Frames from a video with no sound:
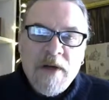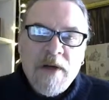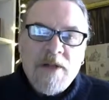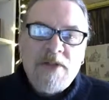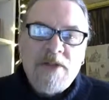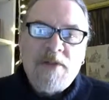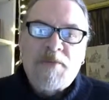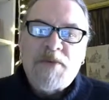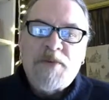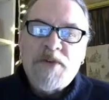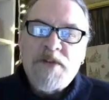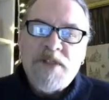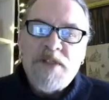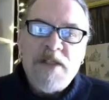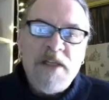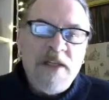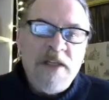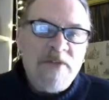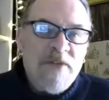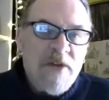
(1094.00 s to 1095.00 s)
to
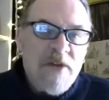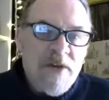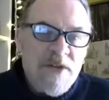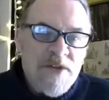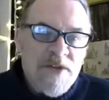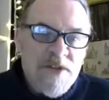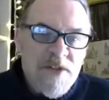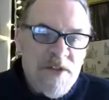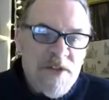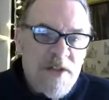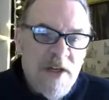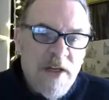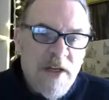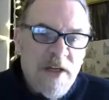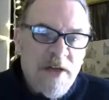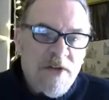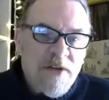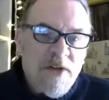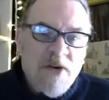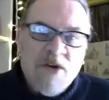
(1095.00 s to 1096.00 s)
perceive and
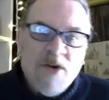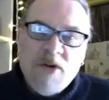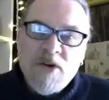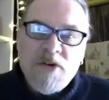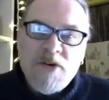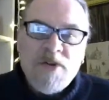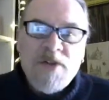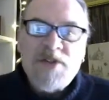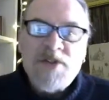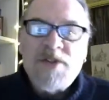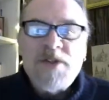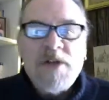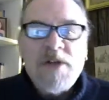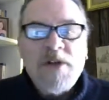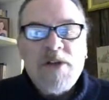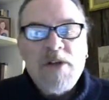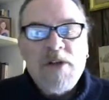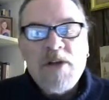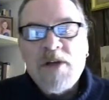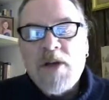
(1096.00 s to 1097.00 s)
understand that all Christian
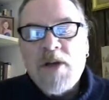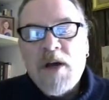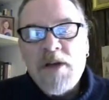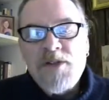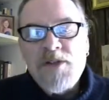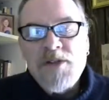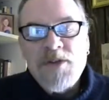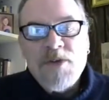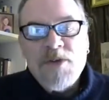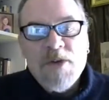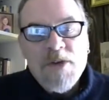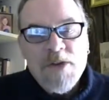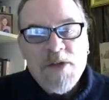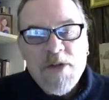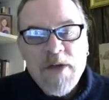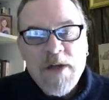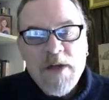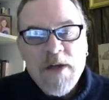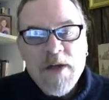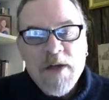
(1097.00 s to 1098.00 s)
theological
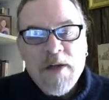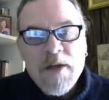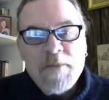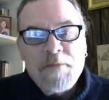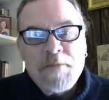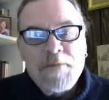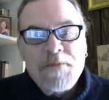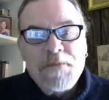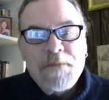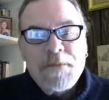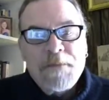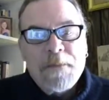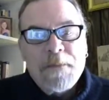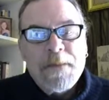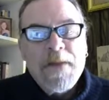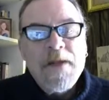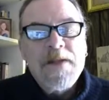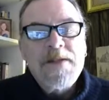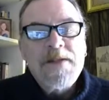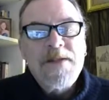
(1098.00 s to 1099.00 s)
thinking
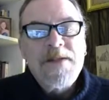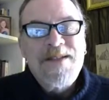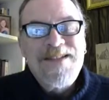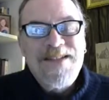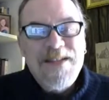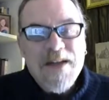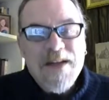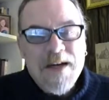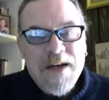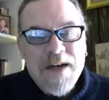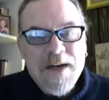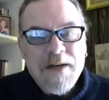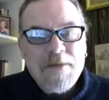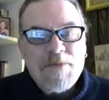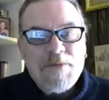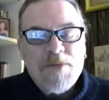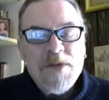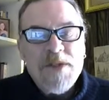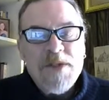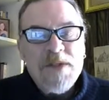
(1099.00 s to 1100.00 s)
is done
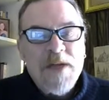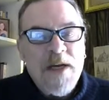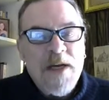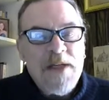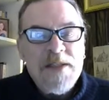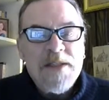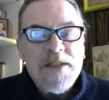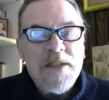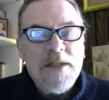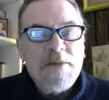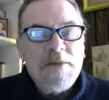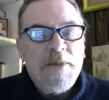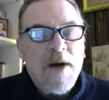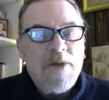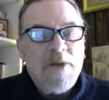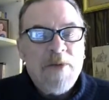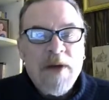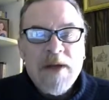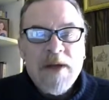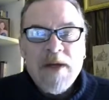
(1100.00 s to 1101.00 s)
precisely by
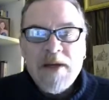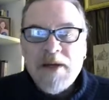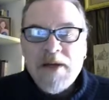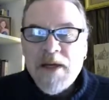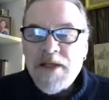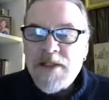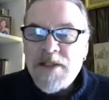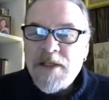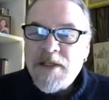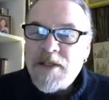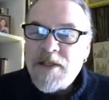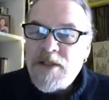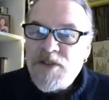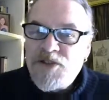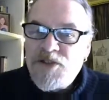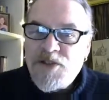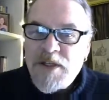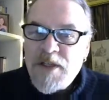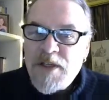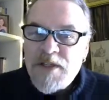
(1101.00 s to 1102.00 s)
recognizing that
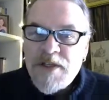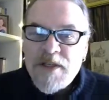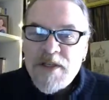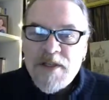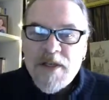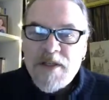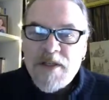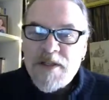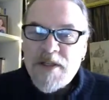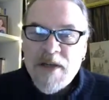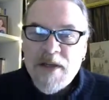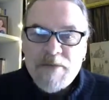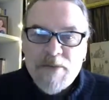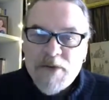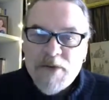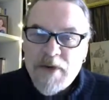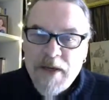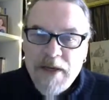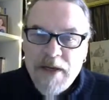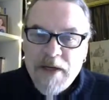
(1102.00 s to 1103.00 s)
Jesus has
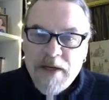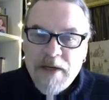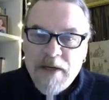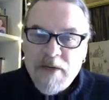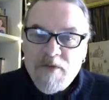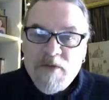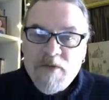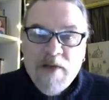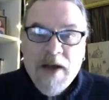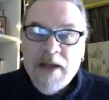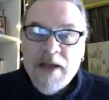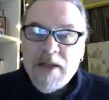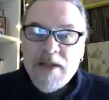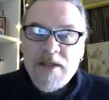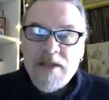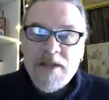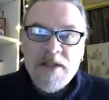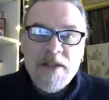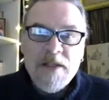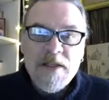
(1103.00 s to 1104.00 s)
separated
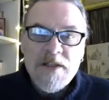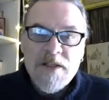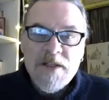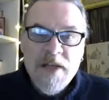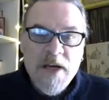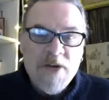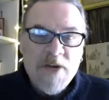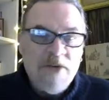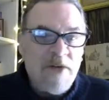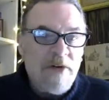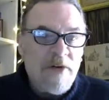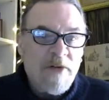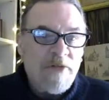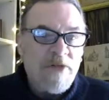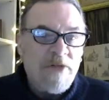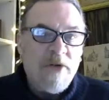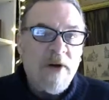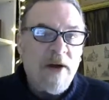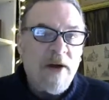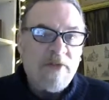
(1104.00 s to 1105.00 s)
violence and the sacred
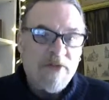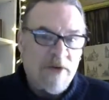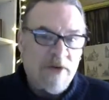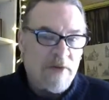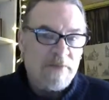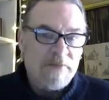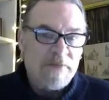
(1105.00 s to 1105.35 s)
forever.